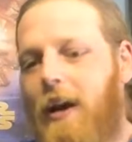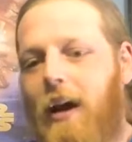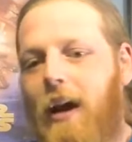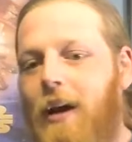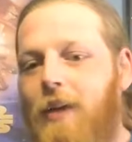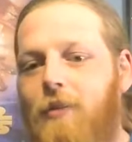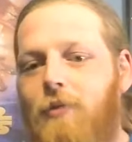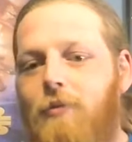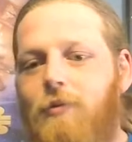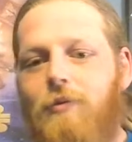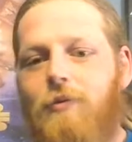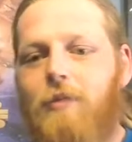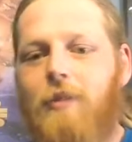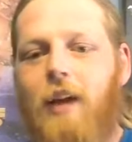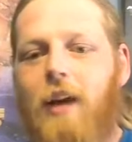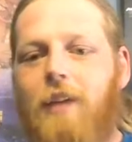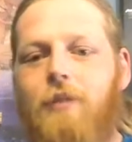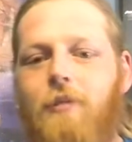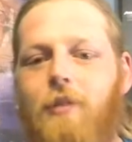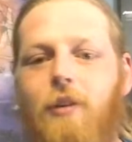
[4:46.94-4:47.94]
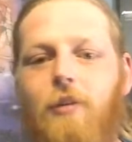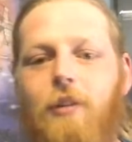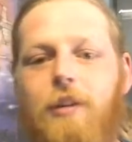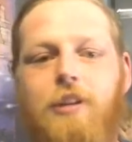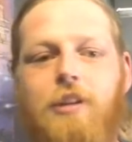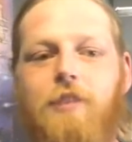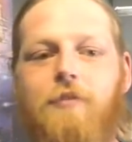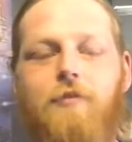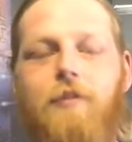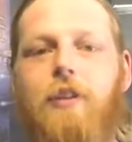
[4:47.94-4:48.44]
I don't know. It
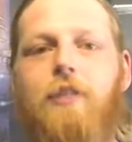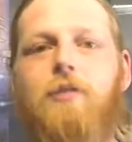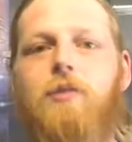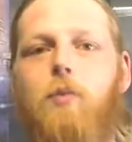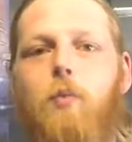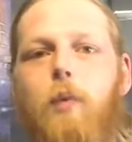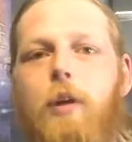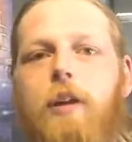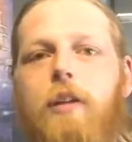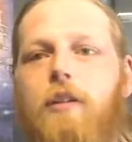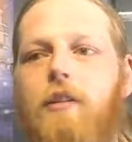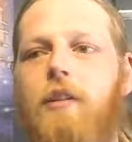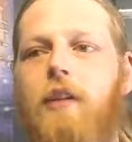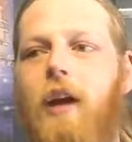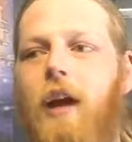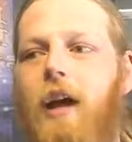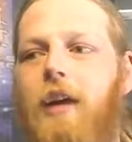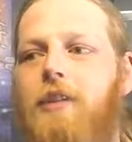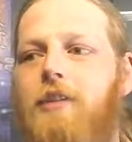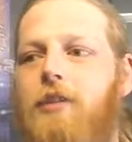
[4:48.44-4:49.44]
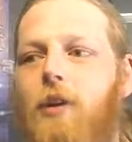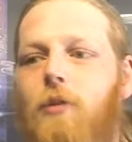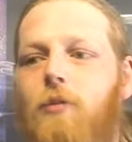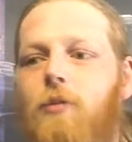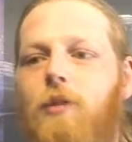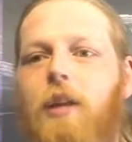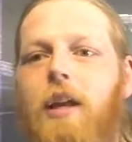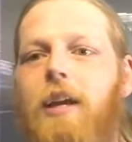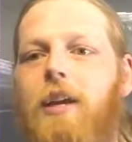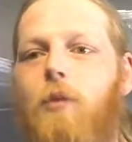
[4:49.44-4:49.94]
just feels weird. I
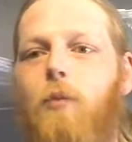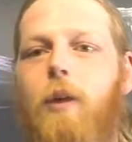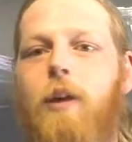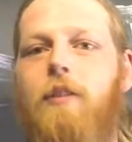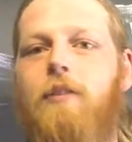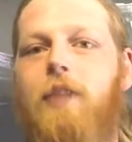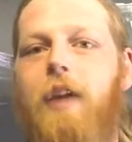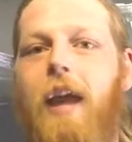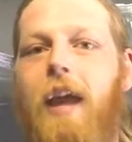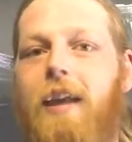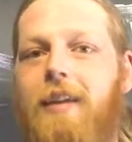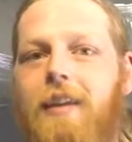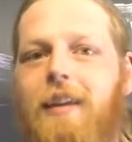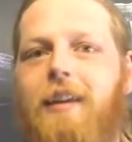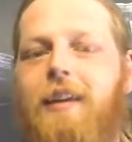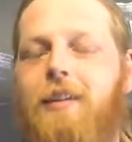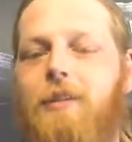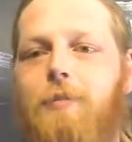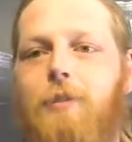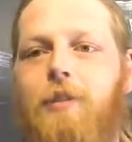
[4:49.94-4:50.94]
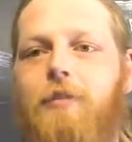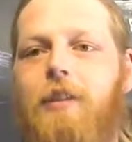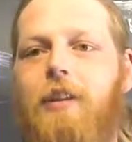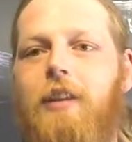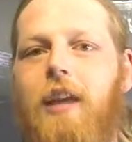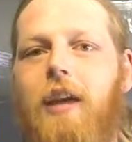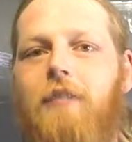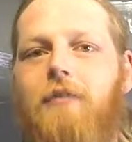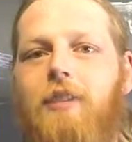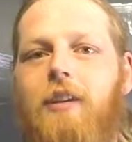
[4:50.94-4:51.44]
don't like where the ending of the movie
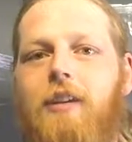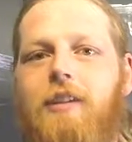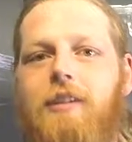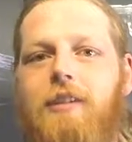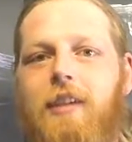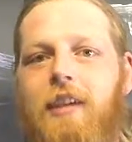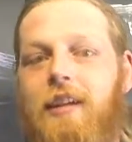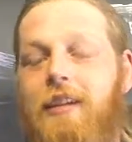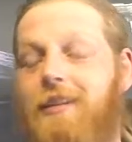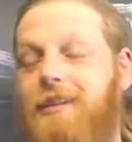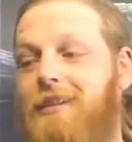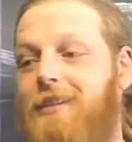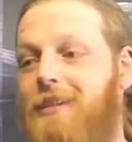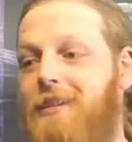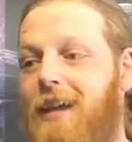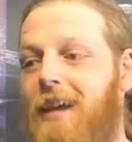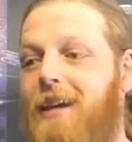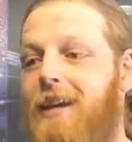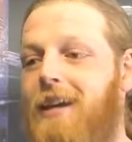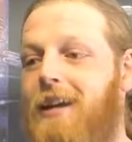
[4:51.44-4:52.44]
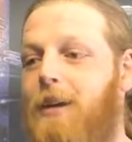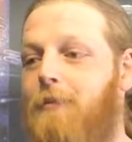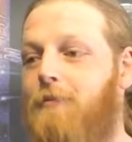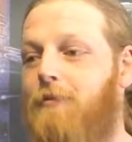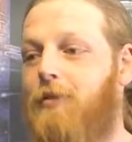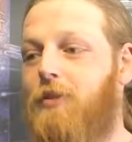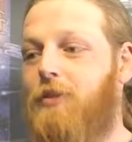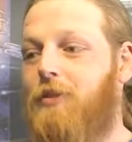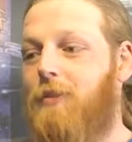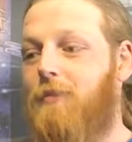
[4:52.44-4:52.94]
left us. It's setting up
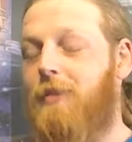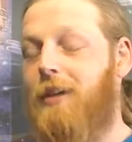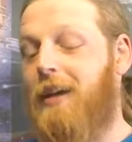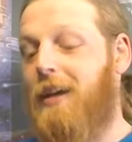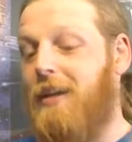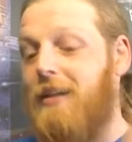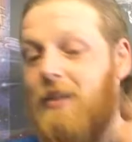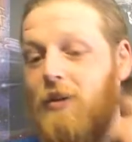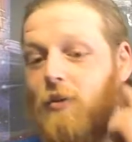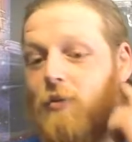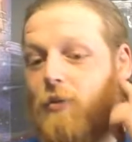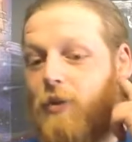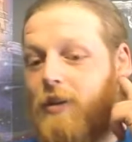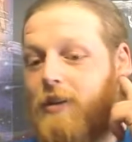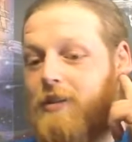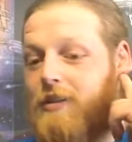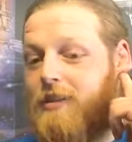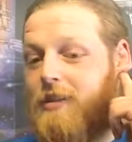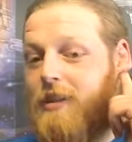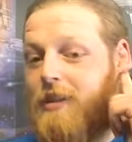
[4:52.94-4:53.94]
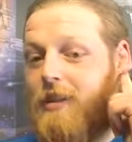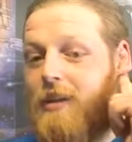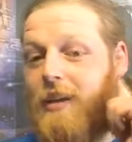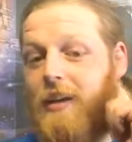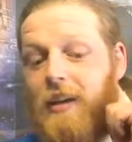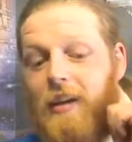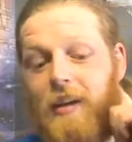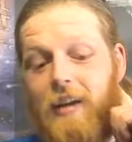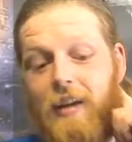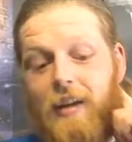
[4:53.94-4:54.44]
for something I don't want to see.
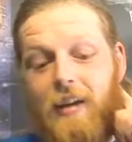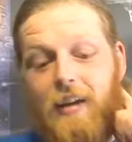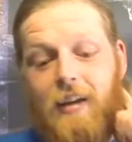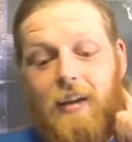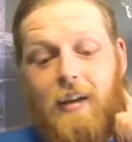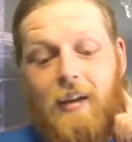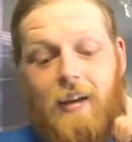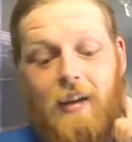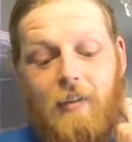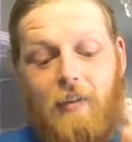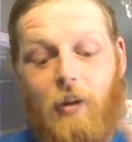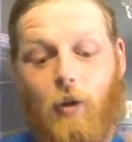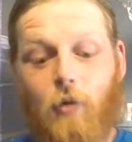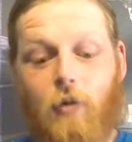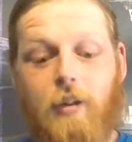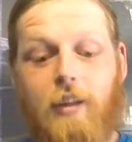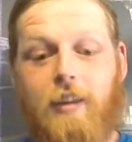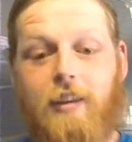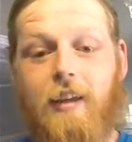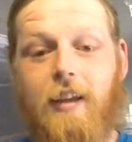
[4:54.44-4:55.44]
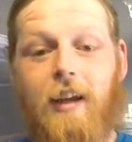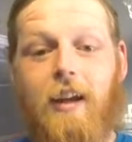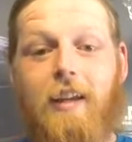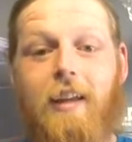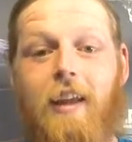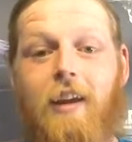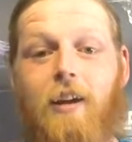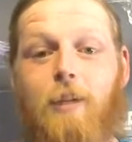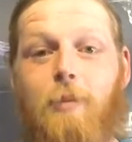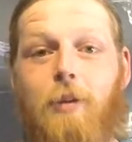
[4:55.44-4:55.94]
The only thing I
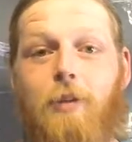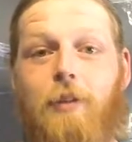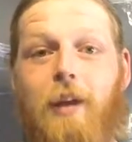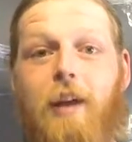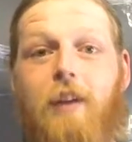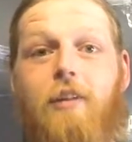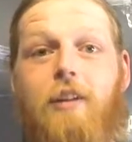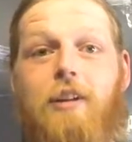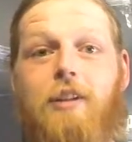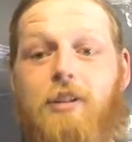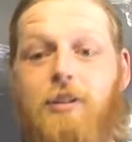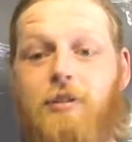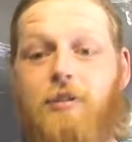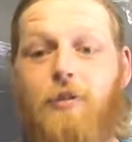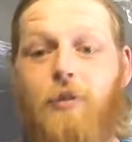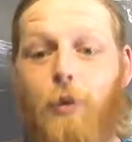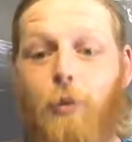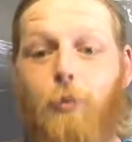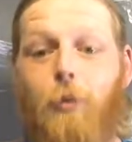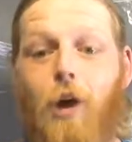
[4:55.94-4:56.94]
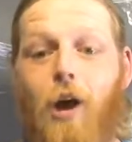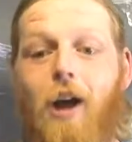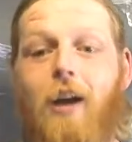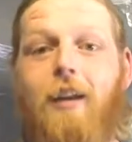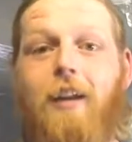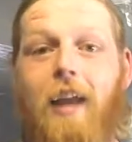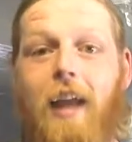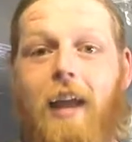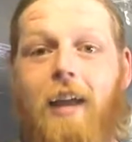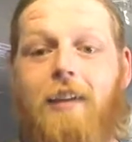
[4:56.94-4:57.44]
care about now is The
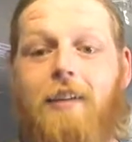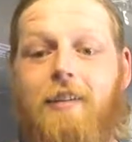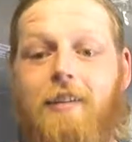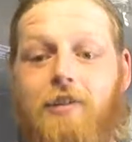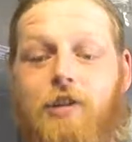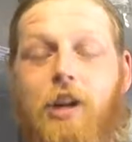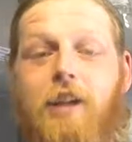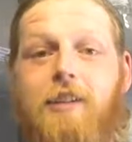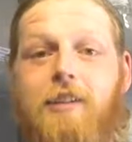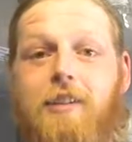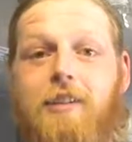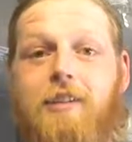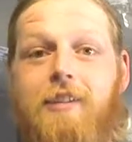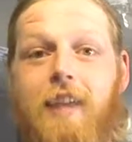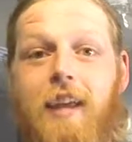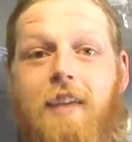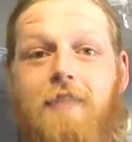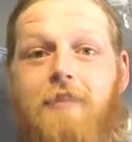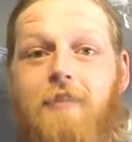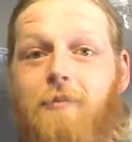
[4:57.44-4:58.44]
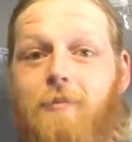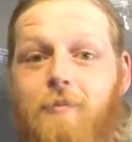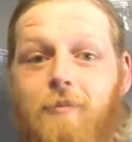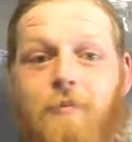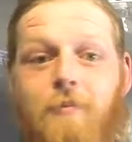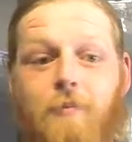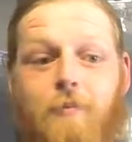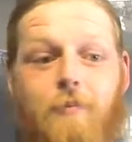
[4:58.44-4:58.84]
Rock and Jason Statham